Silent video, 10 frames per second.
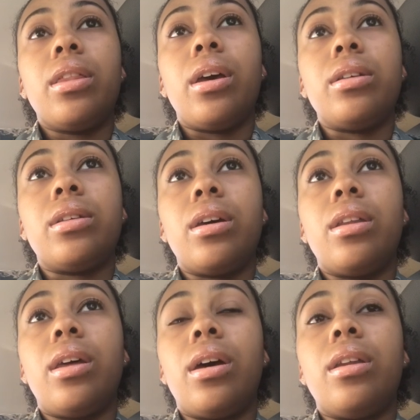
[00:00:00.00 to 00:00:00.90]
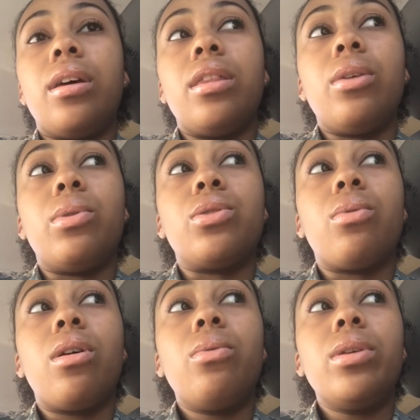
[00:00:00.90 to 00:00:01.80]
They said that nothing was
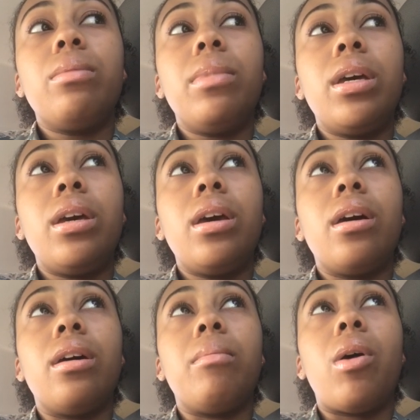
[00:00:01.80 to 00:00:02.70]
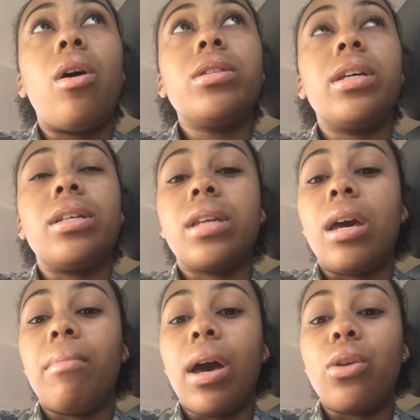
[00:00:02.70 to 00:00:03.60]
wrong with me. All tests
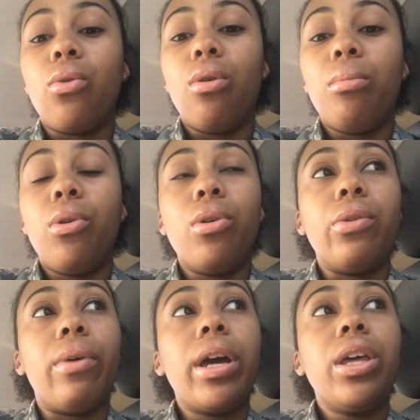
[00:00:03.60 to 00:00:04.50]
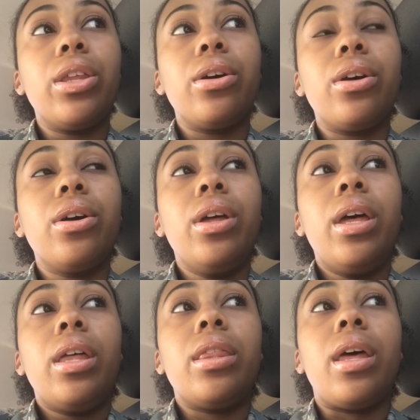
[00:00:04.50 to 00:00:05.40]
came back normal and regular,
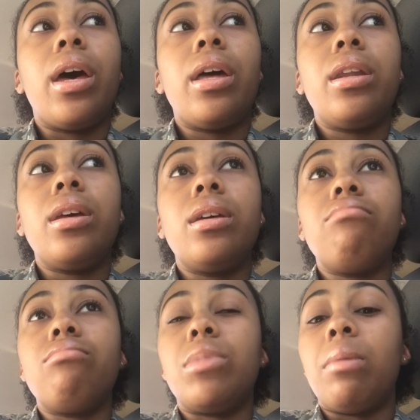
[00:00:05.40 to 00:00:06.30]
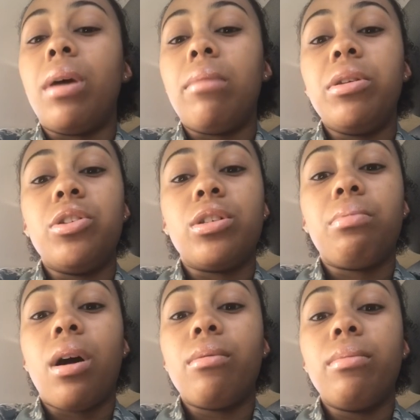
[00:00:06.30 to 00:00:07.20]
that the baby just
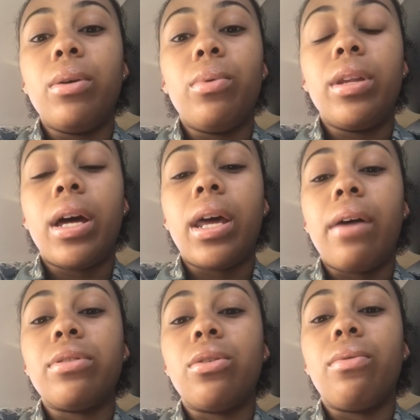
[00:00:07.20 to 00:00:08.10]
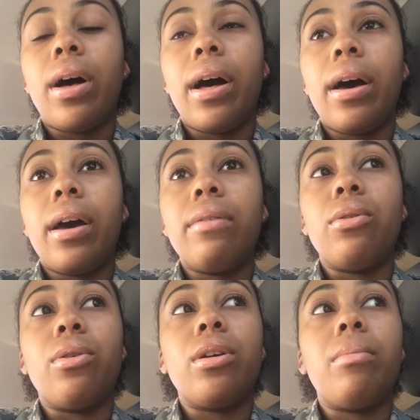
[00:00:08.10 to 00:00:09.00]
probably would not have survived,
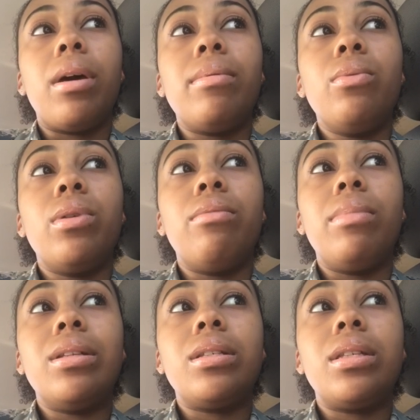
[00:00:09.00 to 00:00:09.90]
or the baby would have been